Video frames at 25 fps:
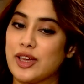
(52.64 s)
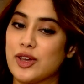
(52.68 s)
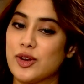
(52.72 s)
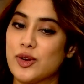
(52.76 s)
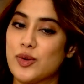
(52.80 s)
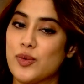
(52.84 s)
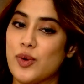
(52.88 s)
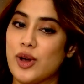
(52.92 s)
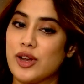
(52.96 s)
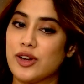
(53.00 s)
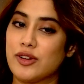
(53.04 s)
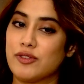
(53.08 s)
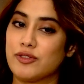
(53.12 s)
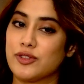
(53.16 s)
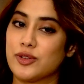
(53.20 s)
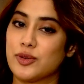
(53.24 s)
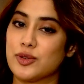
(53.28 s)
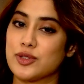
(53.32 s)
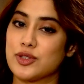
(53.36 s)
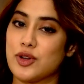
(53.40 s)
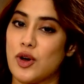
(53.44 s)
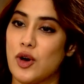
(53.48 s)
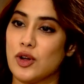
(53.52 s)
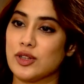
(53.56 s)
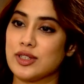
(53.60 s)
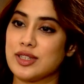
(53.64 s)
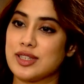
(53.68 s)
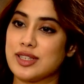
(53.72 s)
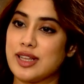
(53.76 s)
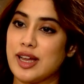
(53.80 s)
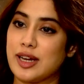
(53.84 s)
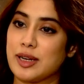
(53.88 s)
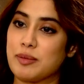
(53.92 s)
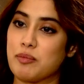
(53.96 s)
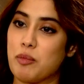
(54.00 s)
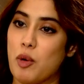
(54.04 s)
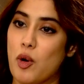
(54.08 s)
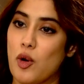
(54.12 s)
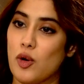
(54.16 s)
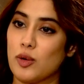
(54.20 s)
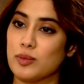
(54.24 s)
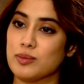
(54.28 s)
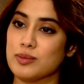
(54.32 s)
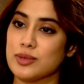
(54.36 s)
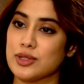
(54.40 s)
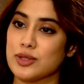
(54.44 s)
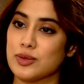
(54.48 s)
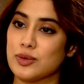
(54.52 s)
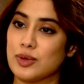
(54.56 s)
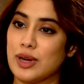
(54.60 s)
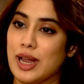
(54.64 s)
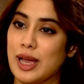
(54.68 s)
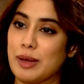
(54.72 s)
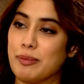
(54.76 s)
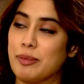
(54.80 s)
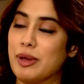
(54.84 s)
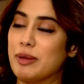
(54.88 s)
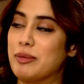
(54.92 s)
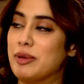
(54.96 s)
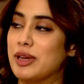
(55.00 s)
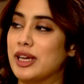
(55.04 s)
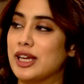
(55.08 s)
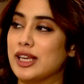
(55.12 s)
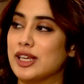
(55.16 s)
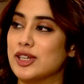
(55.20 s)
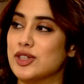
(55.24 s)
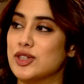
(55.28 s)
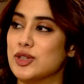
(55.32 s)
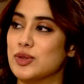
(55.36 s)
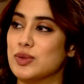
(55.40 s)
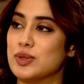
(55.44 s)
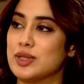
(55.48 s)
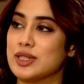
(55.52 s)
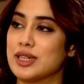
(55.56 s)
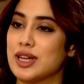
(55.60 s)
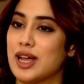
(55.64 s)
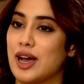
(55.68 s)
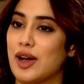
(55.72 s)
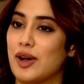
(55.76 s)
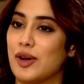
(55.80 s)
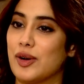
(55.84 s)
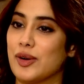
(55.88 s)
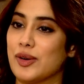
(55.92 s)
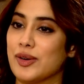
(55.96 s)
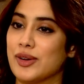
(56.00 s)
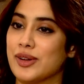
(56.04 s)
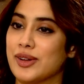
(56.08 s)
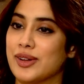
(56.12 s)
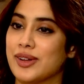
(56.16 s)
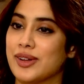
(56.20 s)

you know, one of those on-set moms who like baby kili juice lao.